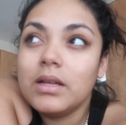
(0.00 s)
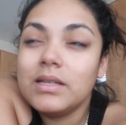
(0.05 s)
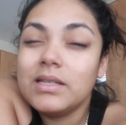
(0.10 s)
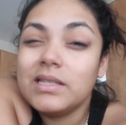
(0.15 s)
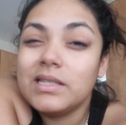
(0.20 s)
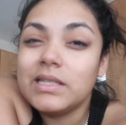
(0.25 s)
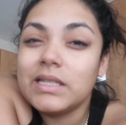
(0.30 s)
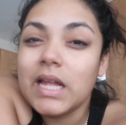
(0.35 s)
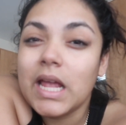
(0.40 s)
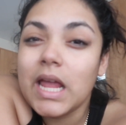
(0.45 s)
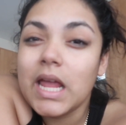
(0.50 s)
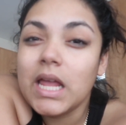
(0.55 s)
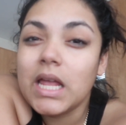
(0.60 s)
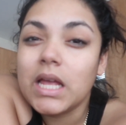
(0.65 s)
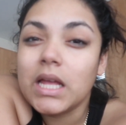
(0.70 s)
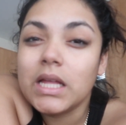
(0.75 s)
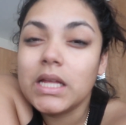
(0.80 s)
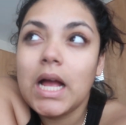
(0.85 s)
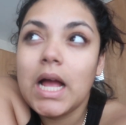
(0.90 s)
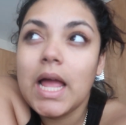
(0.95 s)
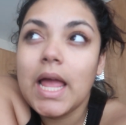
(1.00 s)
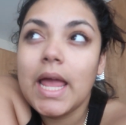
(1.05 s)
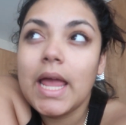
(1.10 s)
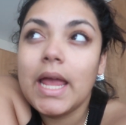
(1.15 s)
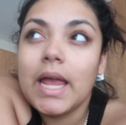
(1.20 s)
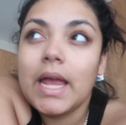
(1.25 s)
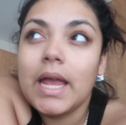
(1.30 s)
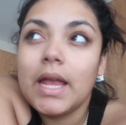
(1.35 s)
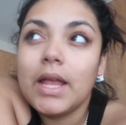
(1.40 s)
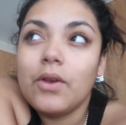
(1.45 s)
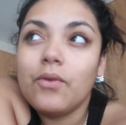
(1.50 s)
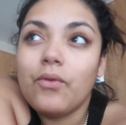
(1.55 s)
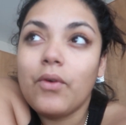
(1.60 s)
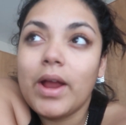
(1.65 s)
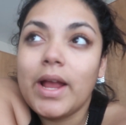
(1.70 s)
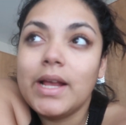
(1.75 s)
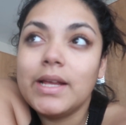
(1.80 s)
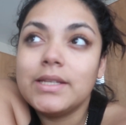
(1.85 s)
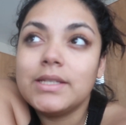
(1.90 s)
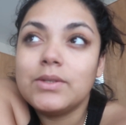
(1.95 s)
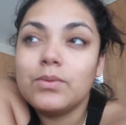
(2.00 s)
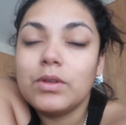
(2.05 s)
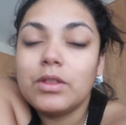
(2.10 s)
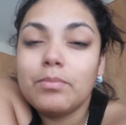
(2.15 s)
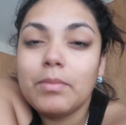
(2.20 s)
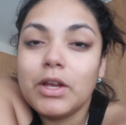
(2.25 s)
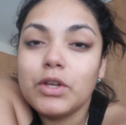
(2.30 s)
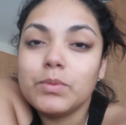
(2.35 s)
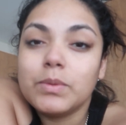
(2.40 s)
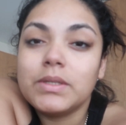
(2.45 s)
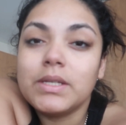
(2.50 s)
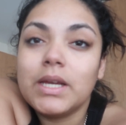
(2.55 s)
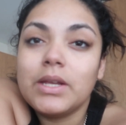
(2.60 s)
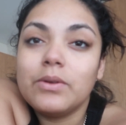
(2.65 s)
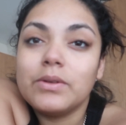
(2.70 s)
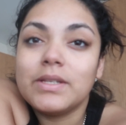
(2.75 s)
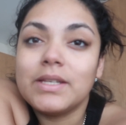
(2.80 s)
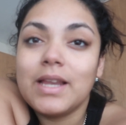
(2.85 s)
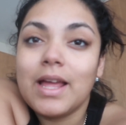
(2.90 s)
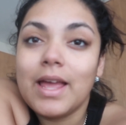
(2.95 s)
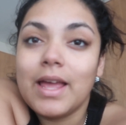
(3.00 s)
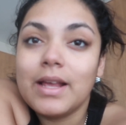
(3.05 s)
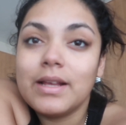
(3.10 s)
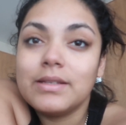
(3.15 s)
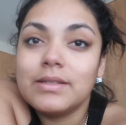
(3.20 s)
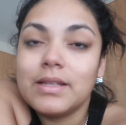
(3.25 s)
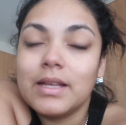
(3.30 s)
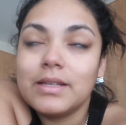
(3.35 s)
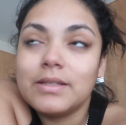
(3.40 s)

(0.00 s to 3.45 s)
steak and rice with mashed potatoes and eggs.